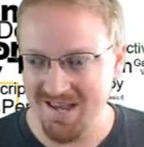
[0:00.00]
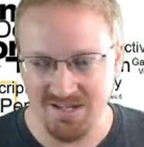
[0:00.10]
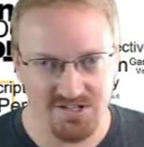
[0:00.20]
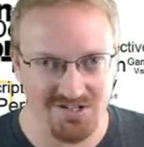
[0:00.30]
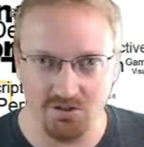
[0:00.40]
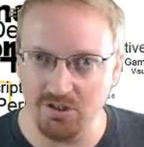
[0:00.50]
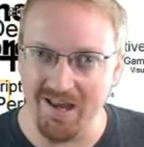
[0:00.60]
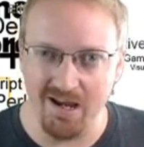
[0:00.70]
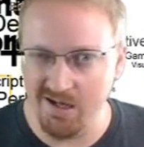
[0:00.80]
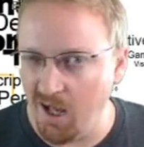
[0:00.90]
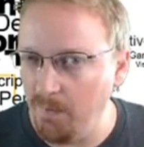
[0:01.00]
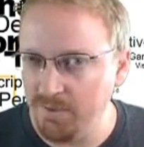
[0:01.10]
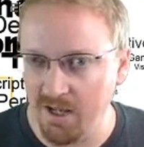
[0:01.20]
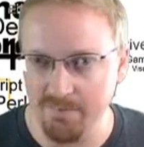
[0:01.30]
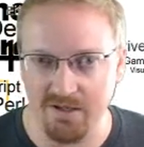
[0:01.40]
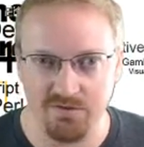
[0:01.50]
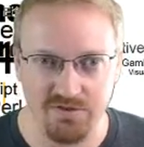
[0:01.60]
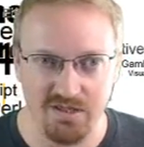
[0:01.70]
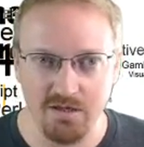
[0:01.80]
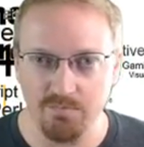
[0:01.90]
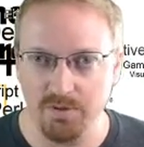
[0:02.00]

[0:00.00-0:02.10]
still an upcoming thing,